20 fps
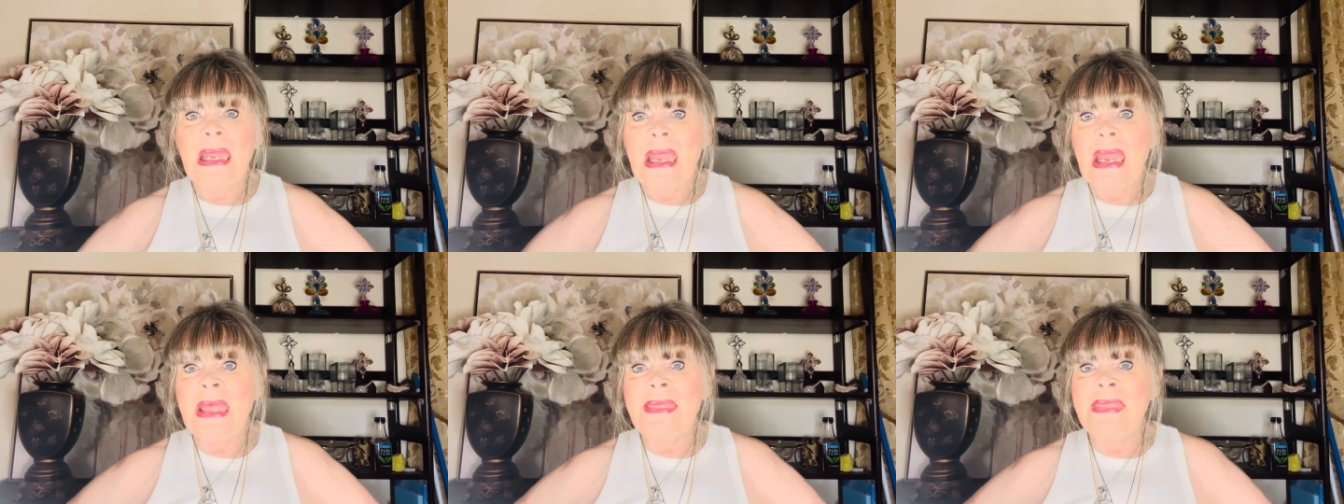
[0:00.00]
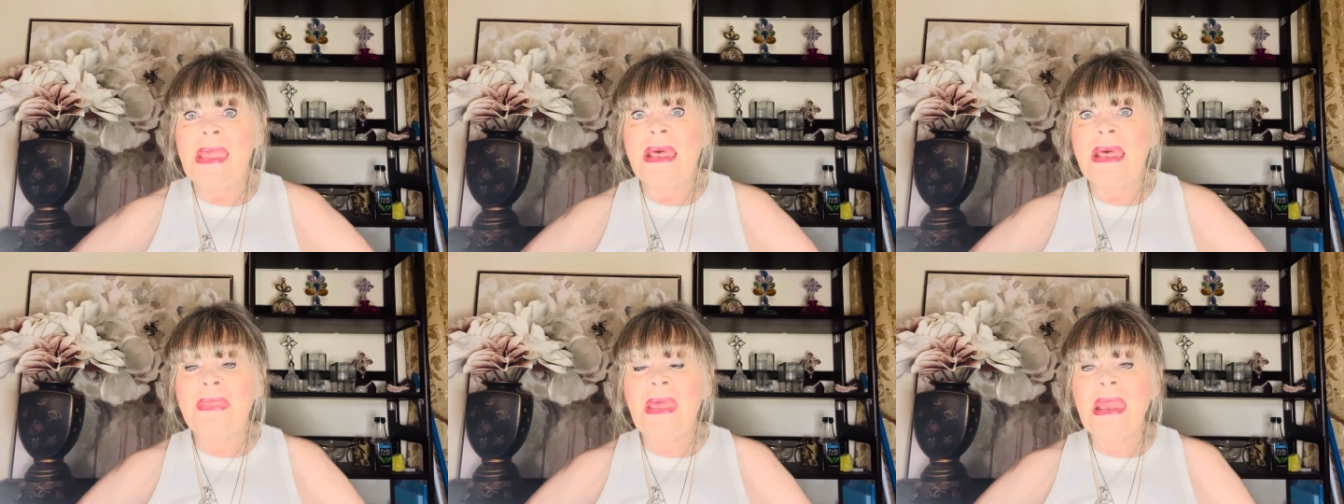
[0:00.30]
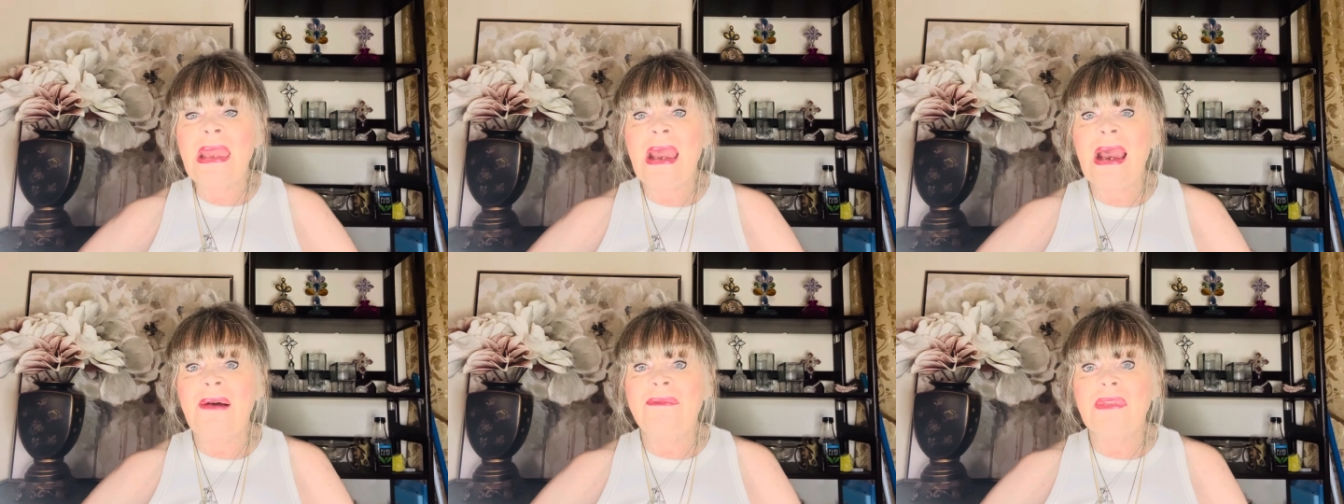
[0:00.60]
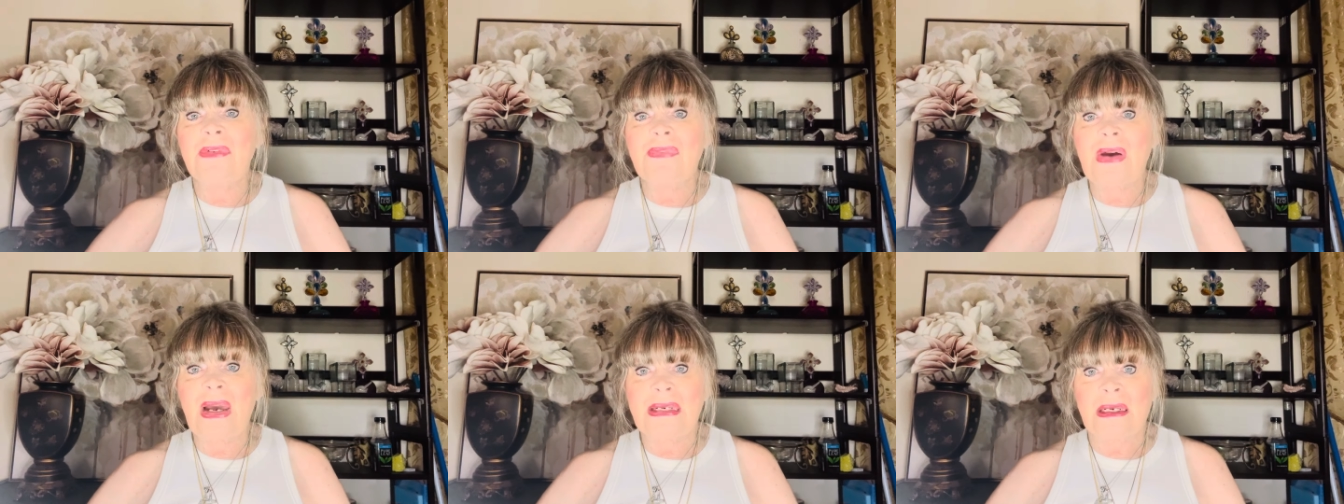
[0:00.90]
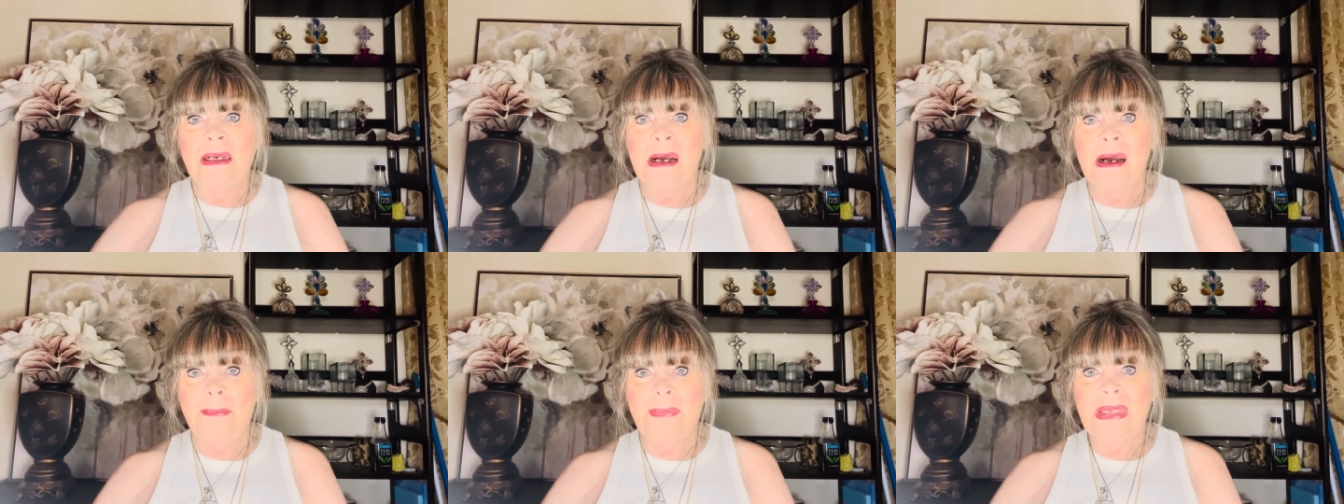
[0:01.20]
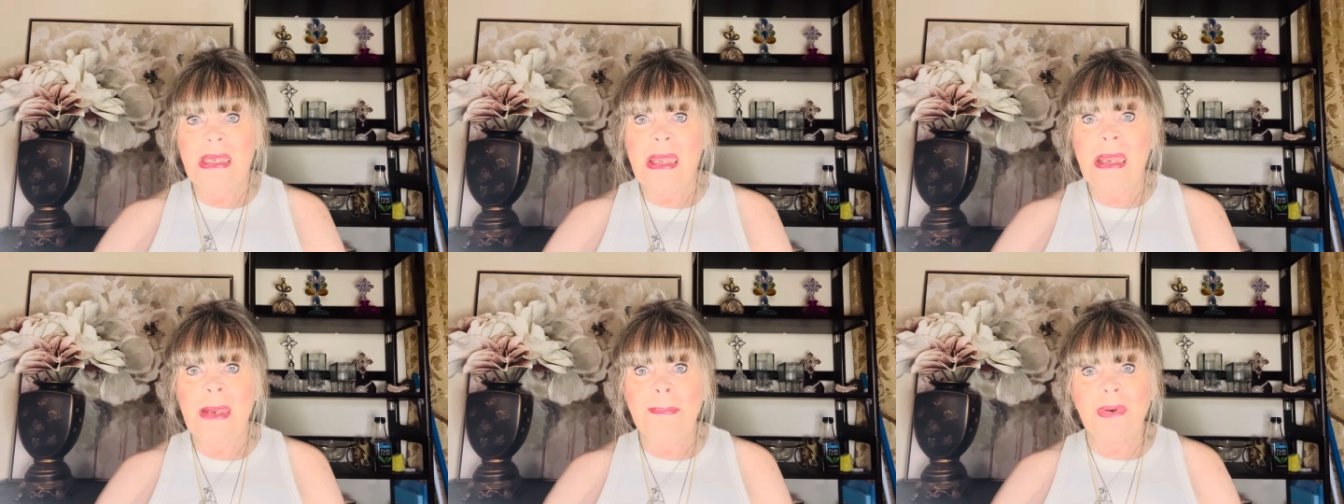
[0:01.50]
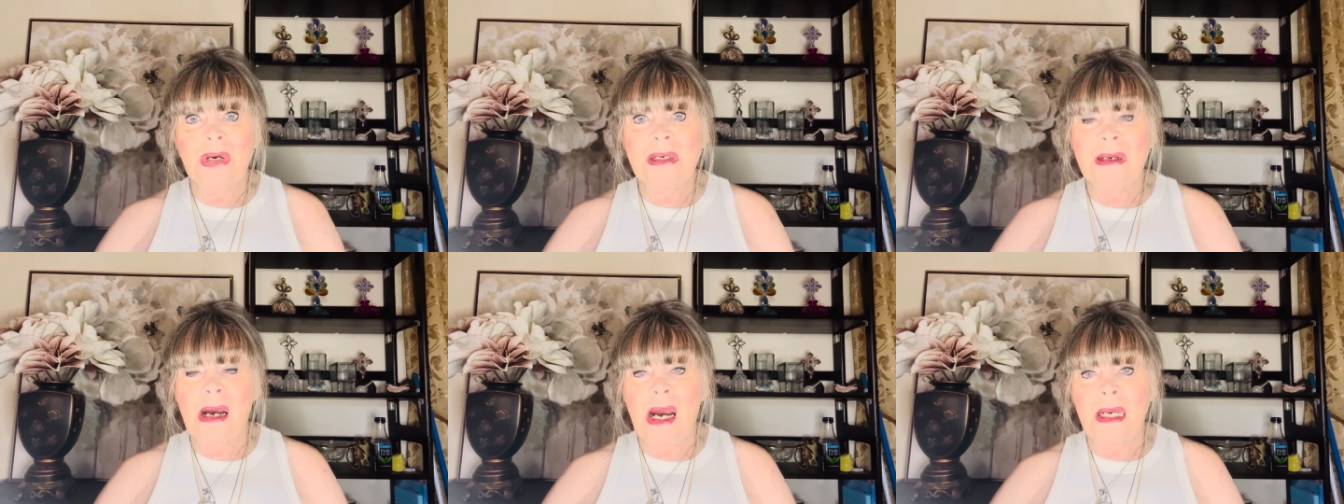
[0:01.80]
And then they have the Vita Kombi
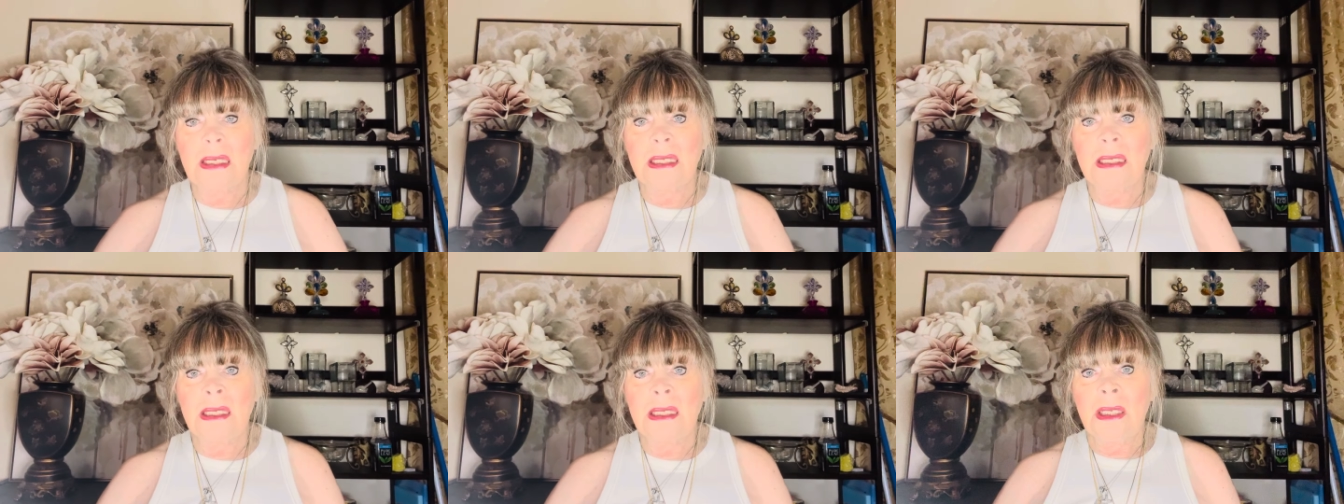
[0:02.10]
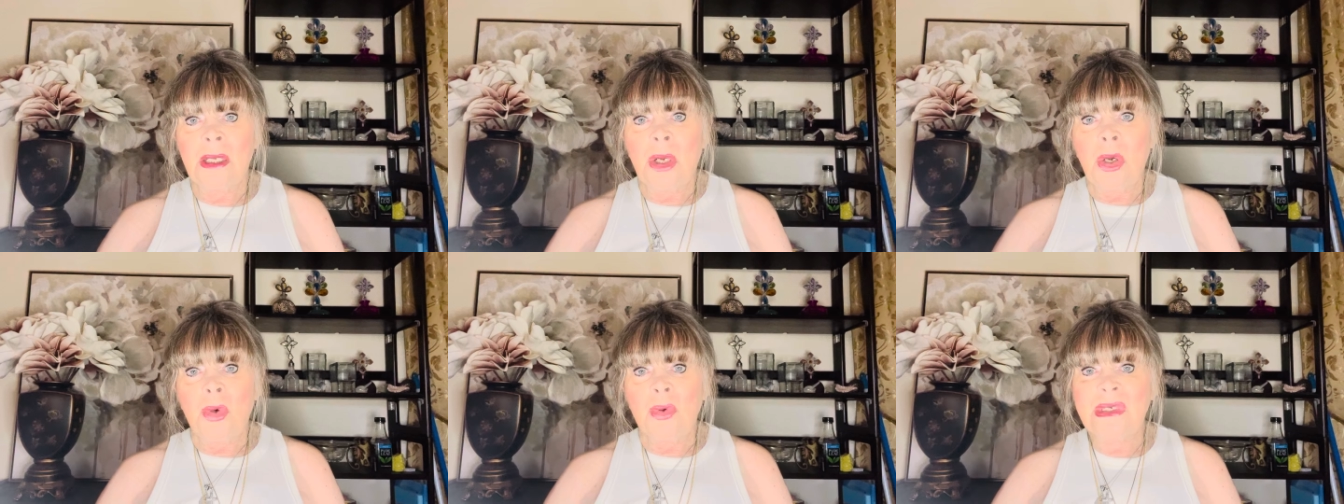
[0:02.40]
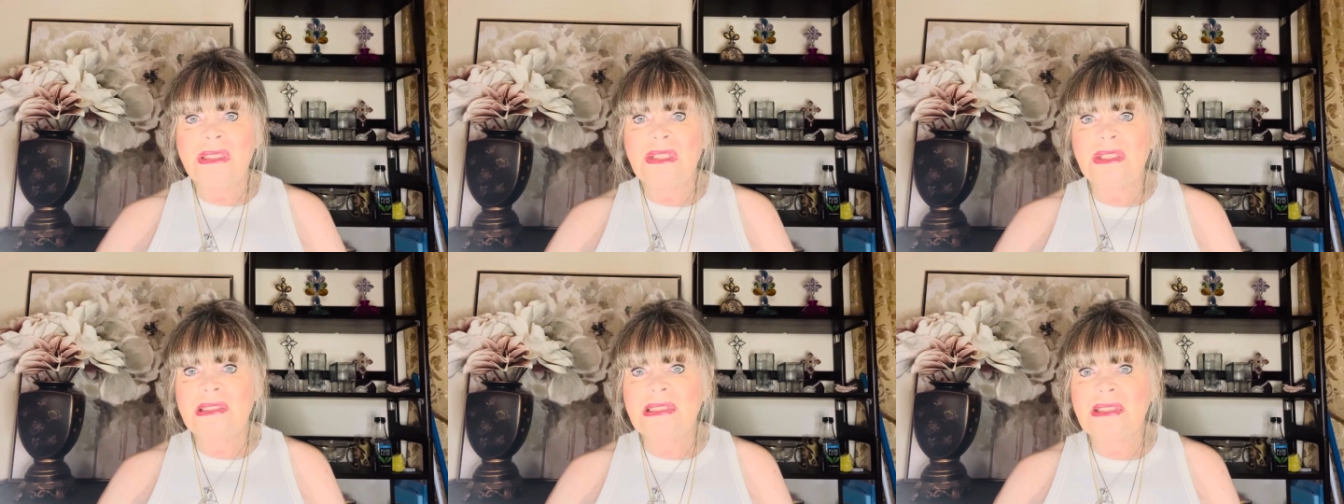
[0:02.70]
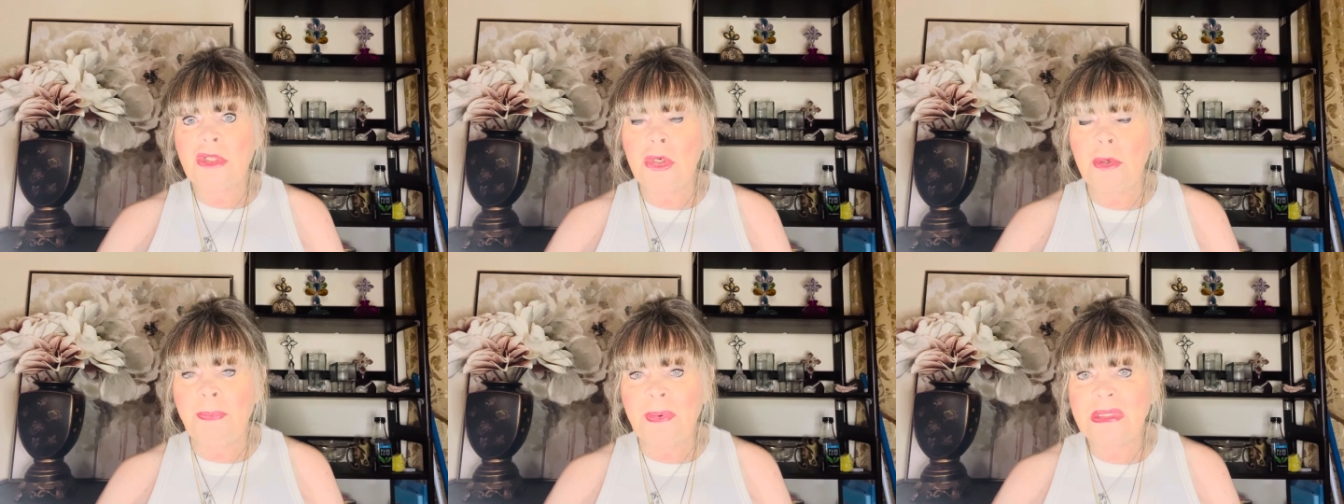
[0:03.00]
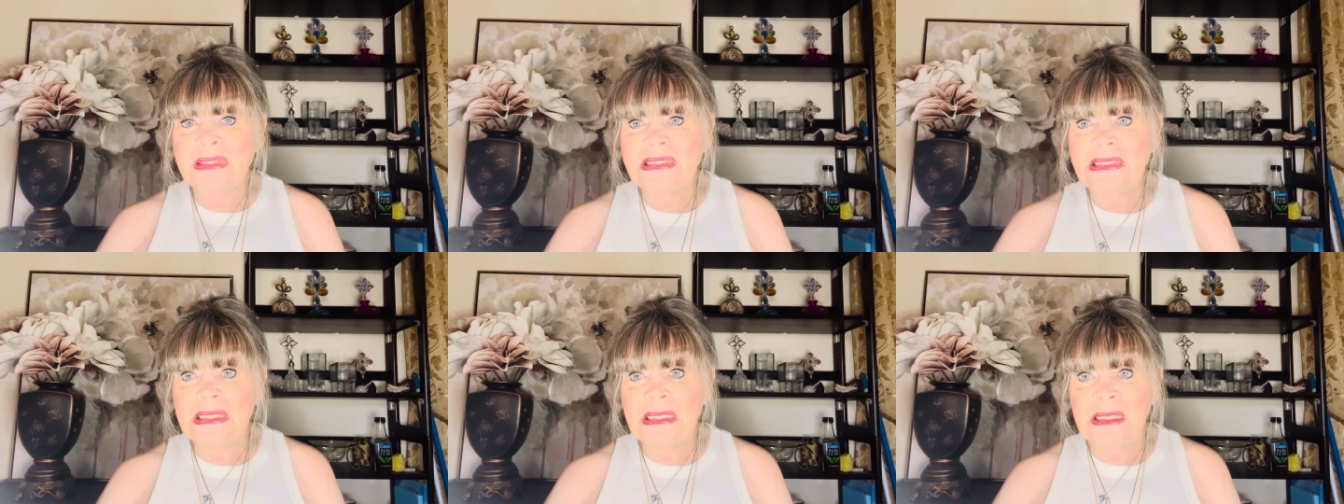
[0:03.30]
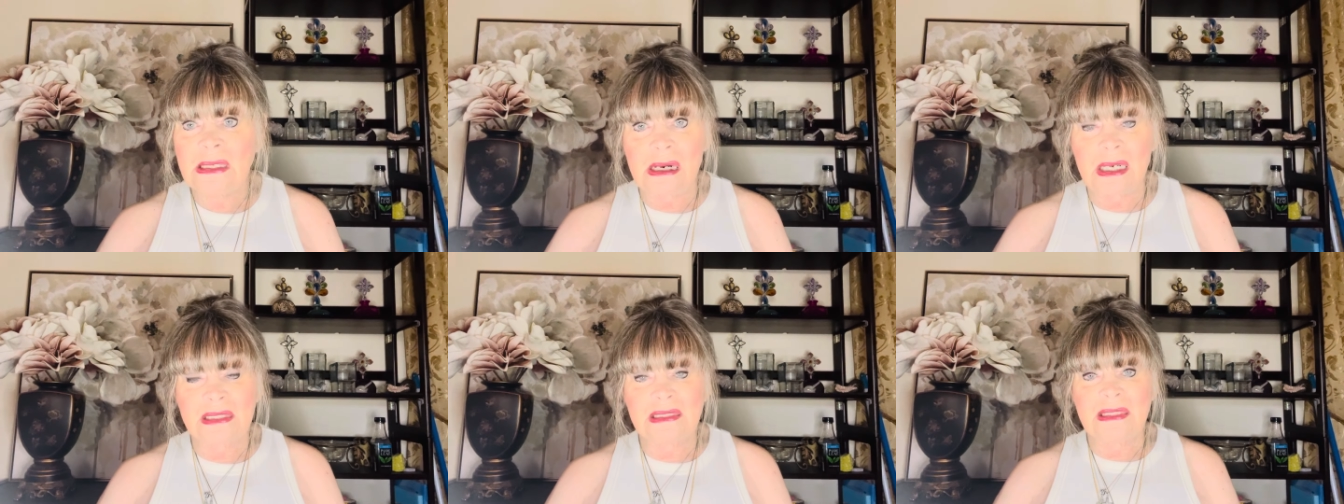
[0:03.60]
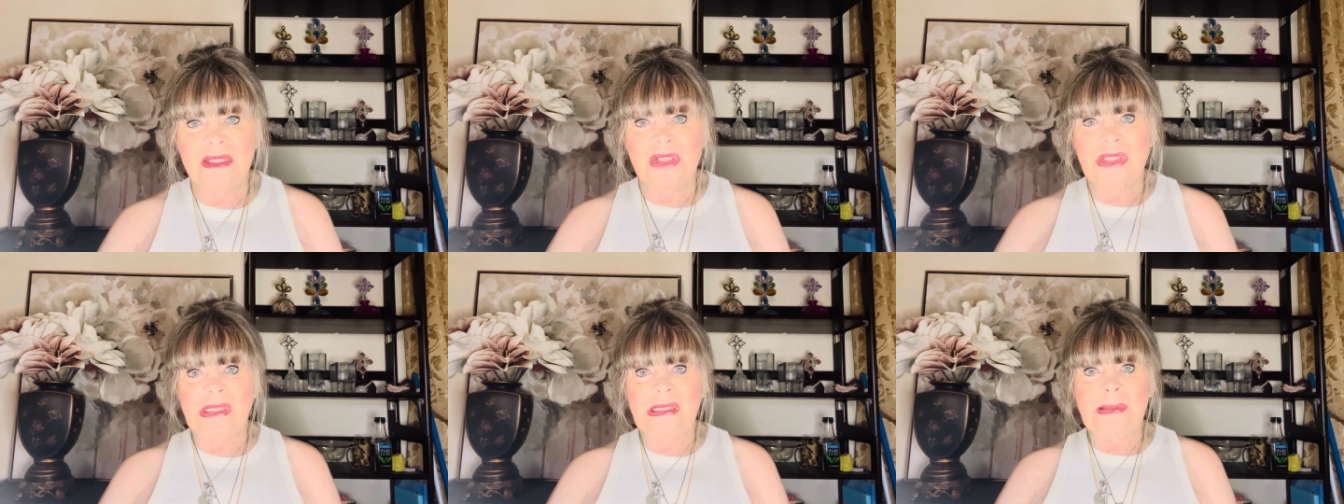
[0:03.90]
Apricot, which is 2%
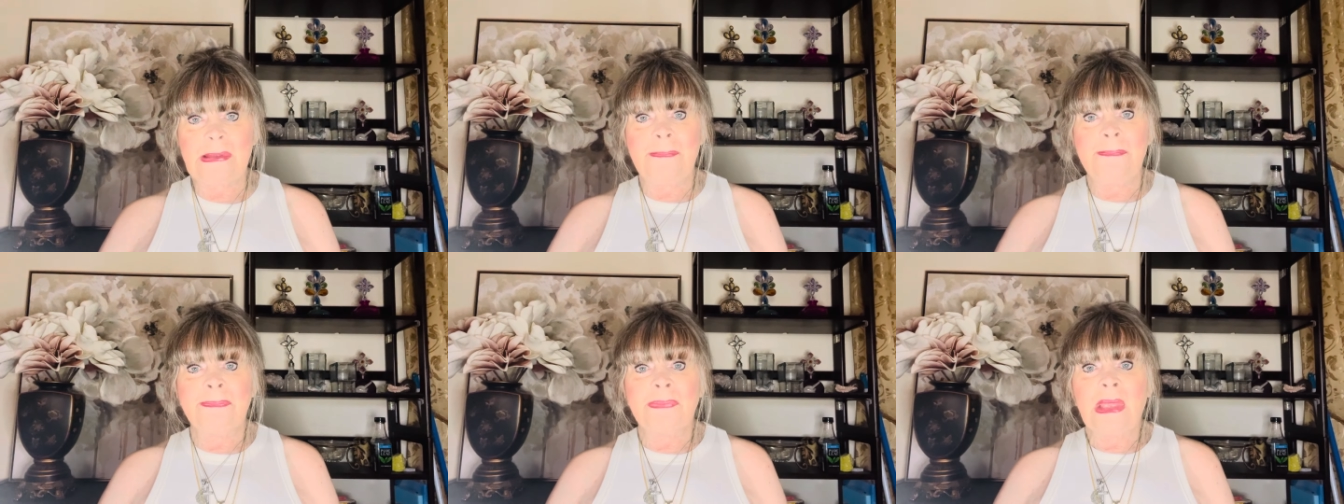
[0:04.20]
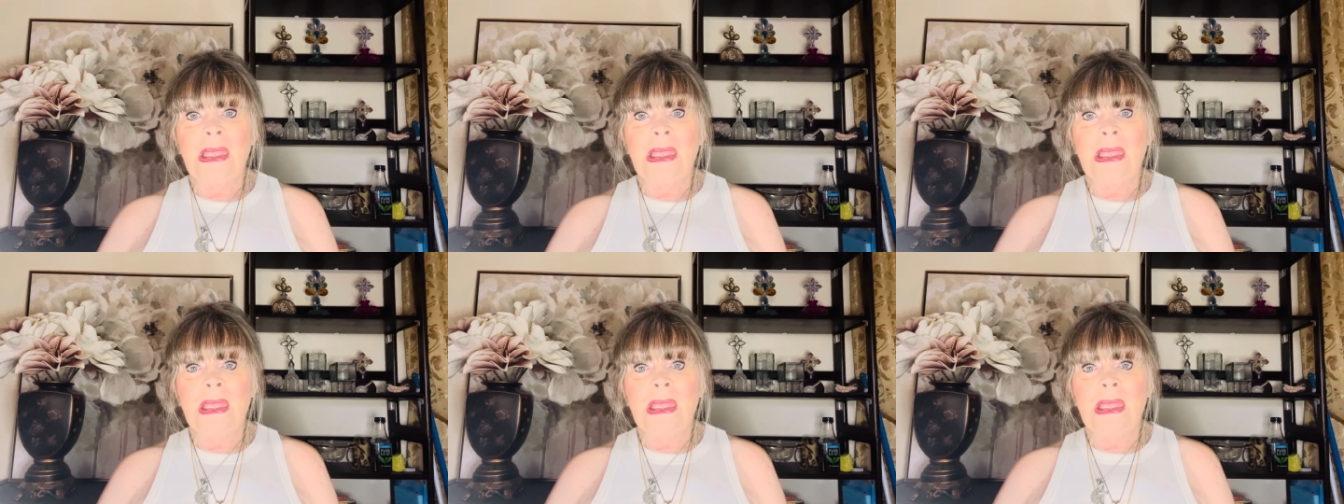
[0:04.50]
oxygen.